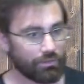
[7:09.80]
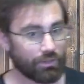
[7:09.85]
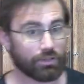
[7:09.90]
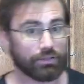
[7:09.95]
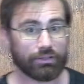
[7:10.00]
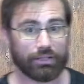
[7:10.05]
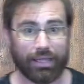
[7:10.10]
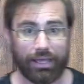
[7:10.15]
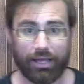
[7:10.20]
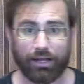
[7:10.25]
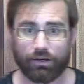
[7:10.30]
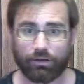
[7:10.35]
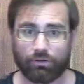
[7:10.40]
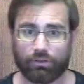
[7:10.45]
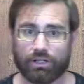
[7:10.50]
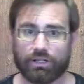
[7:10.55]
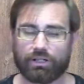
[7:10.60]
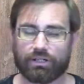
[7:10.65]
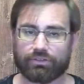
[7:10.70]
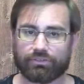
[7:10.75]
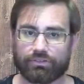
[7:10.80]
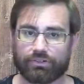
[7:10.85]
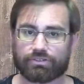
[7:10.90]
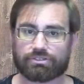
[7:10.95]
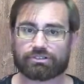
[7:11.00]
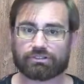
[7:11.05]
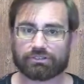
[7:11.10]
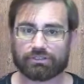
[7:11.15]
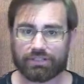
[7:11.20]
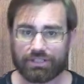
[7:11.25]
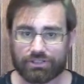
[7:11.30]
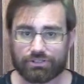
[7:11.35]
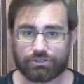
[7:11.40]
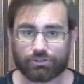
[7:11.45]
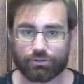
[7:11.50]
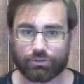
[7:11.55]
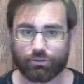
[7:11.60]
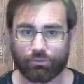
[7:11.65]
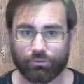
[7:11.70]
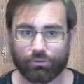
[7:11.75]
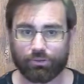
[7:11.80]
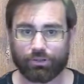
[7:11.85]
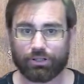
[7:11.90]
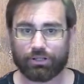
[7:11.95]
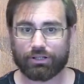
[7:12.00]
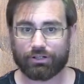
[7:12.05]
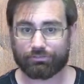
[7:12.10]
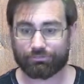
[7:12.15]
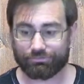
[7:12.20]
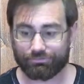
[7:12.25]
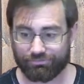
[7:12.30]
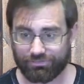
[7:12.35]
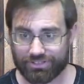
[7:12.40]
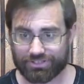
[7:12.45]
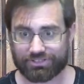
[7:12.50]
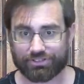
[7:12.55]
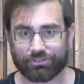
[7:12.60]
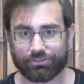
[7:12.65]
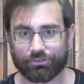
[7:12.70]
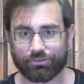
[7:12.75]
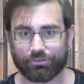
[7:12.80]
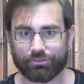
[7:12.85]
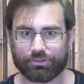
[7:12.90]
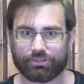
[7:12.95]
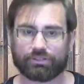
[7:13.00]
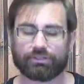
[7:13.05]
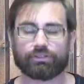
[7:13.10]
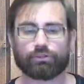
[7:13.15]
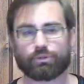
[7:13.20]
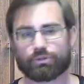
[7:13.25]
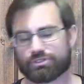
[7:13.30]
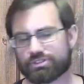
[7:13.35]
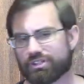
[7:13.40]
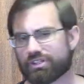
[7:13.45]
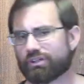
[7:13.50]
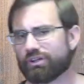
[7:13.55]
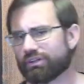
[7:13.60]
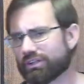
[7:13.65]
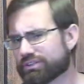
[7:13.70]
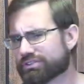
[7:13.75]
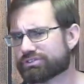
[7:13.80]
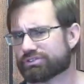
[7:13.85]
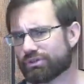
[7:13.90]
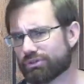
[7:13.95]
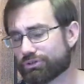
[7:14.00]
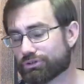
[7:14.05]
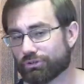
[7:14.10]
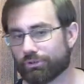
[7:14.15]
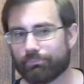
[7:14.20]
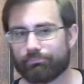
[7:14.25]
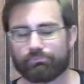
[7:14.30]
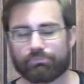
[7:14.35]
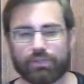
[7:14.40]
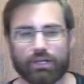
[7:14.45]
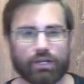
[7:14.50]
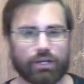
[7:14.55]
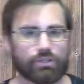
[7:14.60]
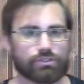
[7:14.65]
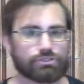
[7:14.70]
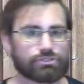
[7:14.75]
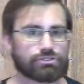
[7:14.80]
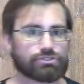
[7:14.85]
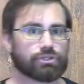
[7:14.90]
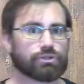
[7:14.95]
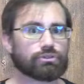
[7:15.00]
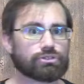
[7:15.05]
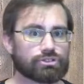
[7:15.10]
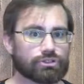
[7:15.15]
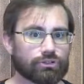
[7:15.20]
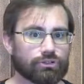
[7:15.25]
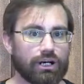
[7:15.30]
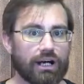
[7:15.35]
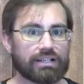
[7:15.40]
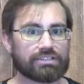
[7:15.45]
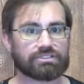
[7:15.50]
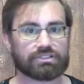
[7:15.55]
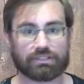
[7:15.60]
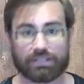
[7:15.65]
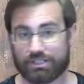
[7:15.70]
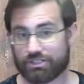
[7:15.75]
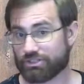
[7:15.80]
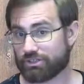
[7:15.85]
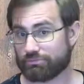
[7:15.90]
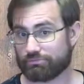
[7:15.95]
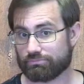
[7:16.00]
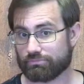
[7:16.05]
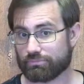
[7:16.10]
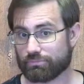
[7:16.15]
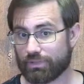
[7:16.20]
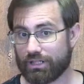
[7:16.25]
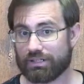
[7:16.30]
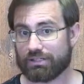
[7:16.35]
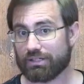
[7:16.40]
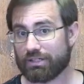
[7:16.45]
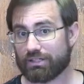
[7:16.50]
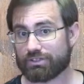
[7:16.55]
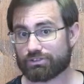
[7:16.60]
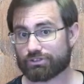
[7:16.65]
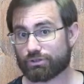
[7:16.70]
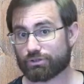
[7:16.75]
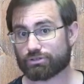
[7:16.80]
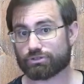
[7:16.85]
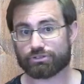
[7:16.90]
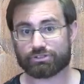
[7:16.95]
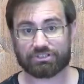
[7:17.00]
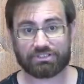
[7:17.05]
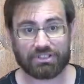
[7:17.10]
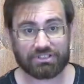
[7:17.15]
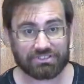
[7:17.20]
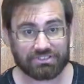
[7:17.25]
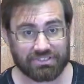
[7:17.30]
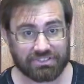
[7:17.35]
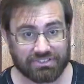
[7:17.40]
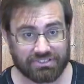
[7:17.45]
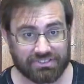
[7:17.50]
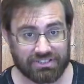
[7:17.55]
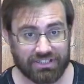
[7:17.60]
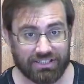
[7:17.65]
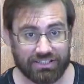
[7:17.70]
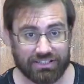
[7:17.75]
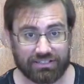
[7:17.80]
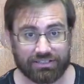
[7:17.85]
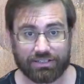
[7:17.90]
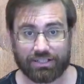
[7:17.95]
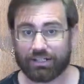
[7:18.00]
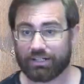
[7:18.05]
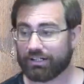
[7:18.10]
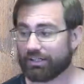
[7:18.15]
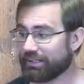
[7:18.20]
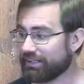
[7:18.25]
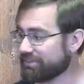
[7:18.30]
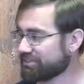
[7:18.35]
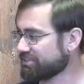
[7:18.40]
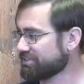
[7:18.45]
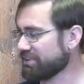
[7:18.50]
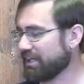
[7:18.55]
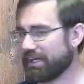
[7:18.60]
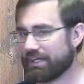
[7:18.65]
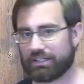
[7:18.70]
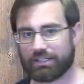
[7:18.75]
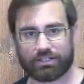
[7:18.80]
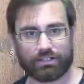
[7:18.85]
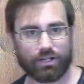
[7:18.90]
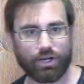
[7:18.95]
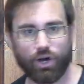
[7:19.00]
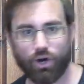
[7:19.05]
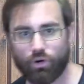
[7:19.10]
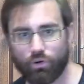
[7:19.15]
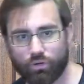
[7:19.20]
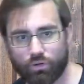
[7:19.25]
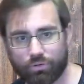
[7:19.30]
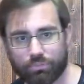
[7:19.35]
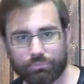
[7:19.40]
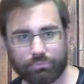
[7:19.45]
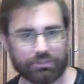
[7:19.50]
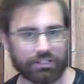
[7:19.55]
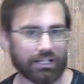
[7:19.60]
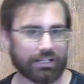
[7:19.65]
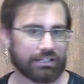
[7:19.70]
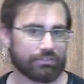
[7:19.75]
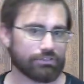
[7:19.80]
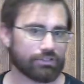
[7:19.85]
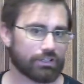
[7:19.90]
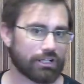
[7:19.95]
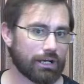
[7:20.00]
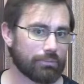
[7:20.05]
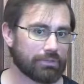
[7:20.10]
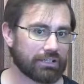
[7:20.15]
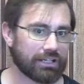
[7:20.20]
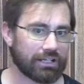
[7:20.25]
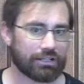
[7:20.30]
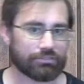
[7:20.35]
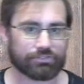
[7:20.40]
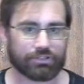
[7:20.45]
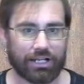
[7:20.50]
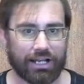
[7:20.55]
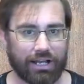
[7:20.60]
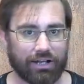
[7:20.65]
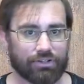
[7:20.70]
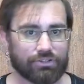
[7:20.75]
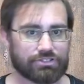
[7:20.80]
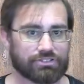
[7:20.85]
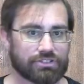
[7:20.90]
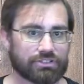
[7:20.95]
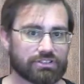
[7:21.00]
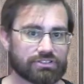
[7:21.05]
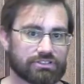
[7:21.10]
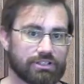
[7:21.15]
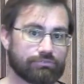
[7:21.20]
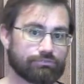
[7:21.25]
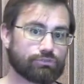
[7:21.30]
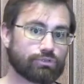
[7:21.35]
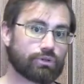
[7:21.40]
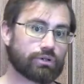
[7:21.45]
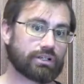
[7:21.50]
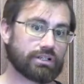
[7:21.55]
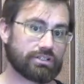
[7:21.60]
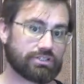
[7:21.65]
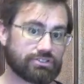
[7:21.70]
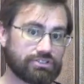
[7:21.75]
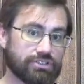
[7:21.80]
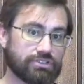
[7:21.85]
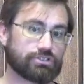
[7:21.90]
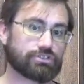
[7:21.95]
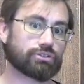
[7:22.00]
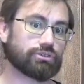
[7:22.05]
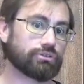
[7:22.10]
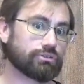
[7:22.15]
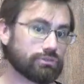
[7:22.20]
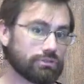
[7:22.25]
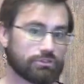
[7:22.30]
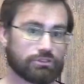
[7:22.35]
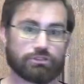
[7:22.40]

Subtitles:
Now, there's literal, physical, of course they call it social isolation, right? Social distancing, staying at home, not even coming out of your house except for essential